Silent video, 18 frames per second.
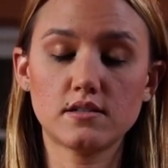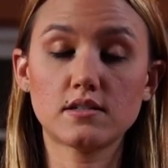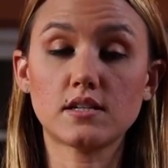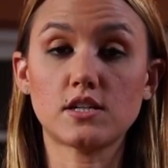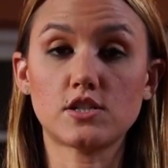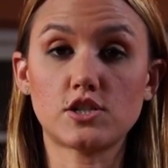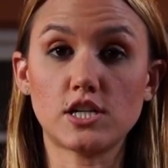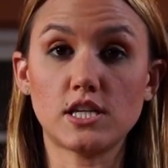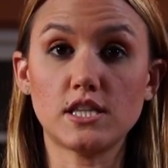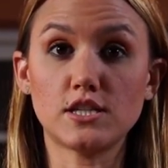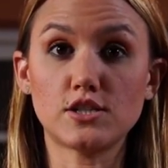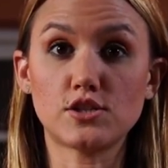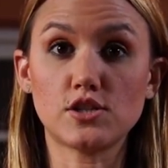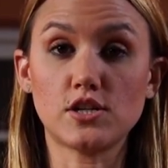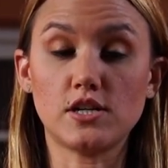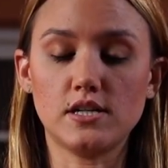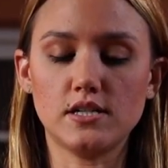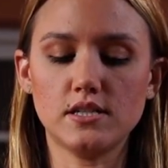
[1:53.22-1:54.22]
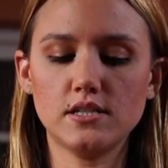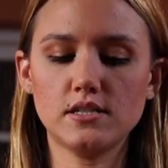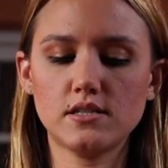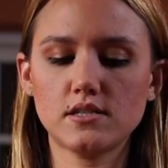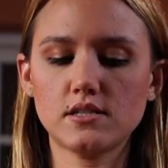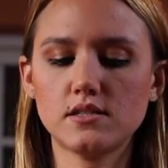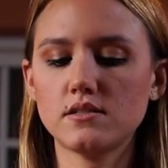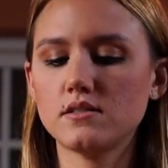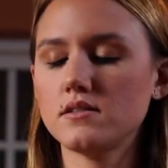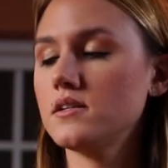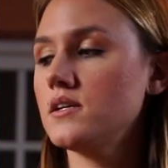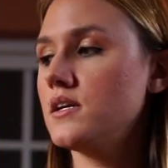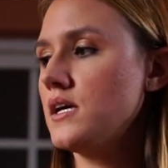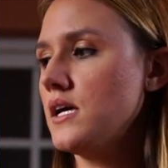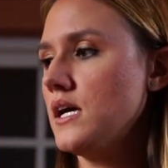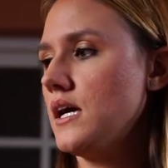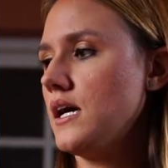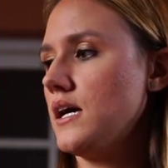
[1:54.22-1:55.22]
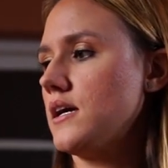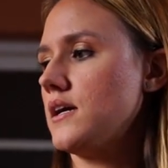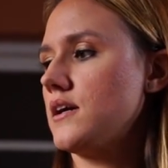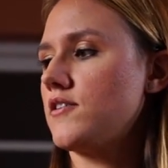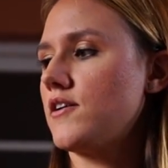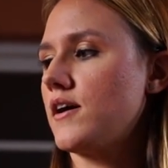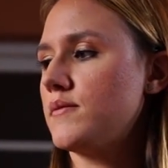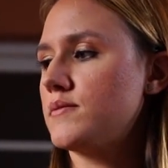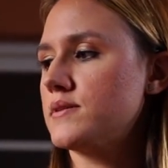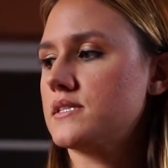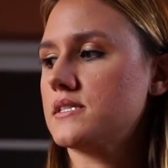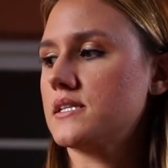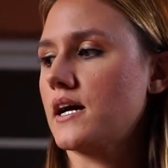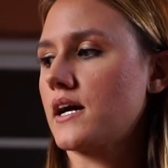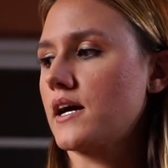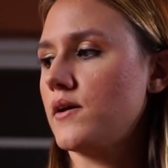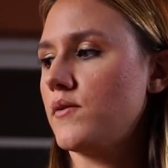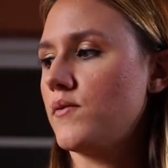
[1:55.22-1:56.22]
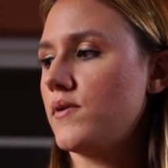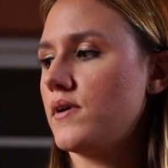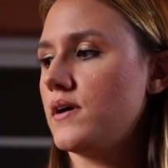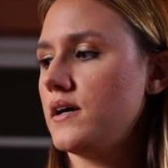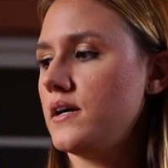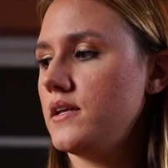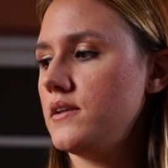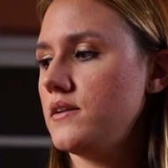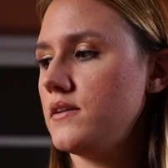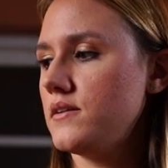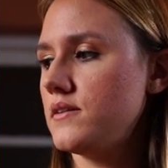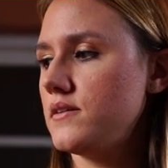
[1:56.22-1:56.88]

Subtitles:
the sauce. Grab a second one.